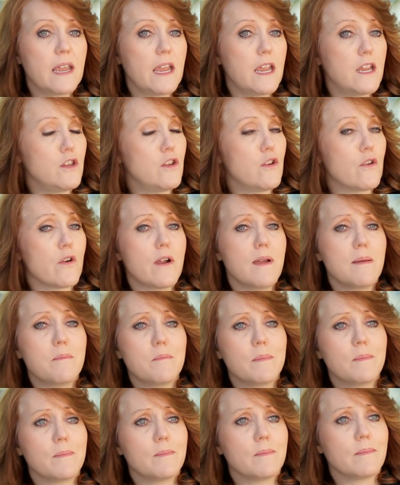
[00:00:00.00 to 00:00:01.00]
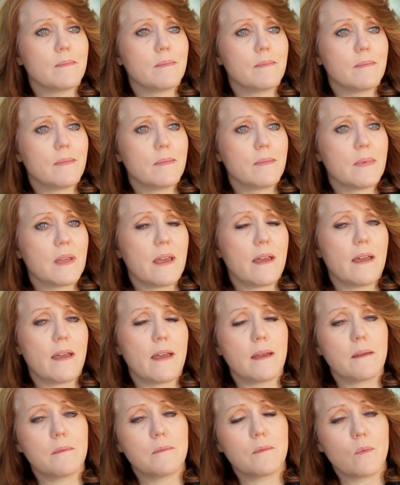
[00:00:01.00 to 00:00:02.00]
In Europe,
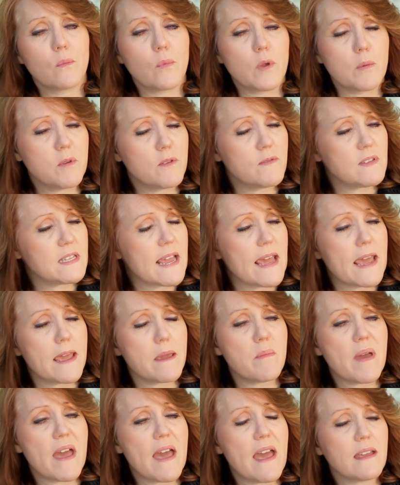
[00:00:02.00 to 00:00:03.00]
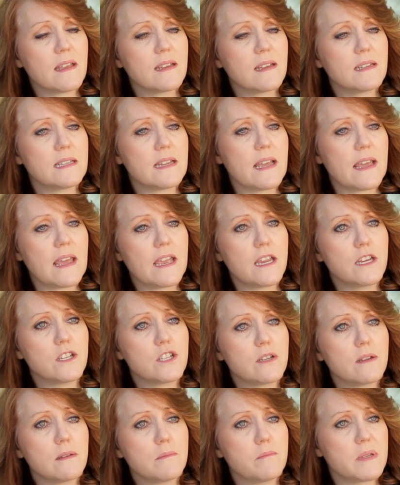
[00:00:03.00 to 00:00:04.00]
uh, we moved to APAC, the
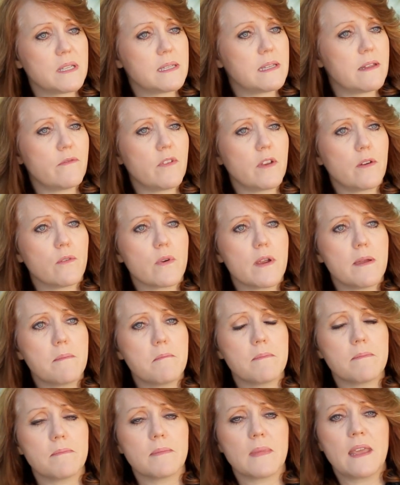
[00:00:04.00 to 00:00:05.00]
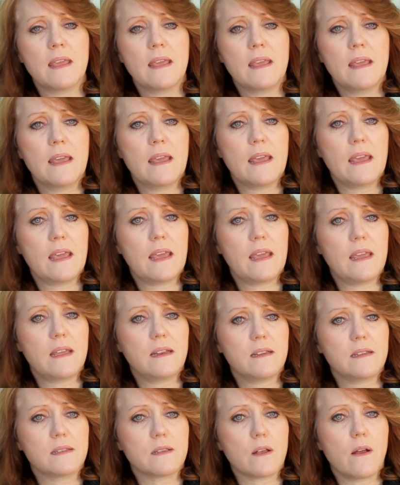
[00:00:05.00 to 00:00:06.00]
Asia Pacific Rim. Mm-hmm. It
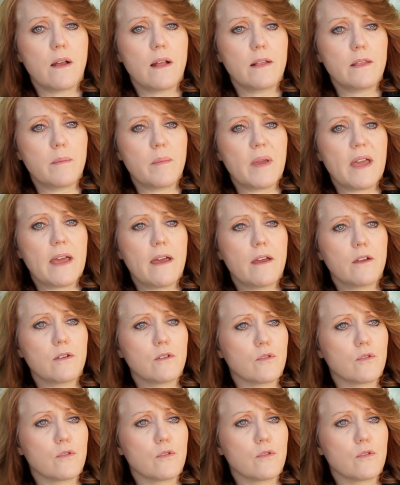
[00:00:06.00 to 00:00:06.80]
is all about